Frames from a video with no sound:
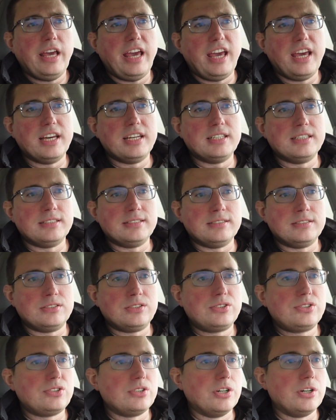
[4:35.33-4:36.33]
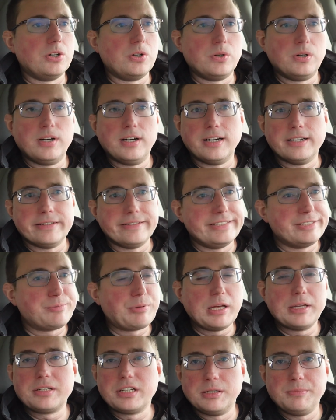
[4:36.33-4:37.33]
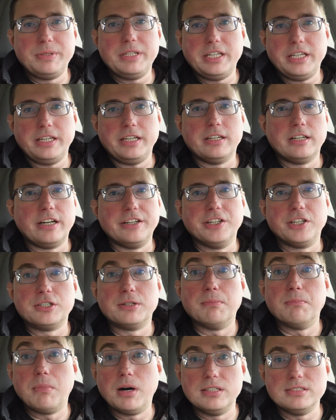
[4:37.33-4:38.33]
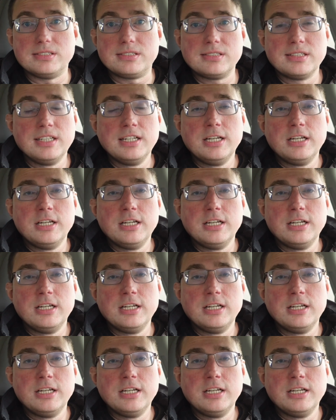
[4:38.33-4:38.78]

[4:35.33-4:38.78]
and so it's probably going to be another month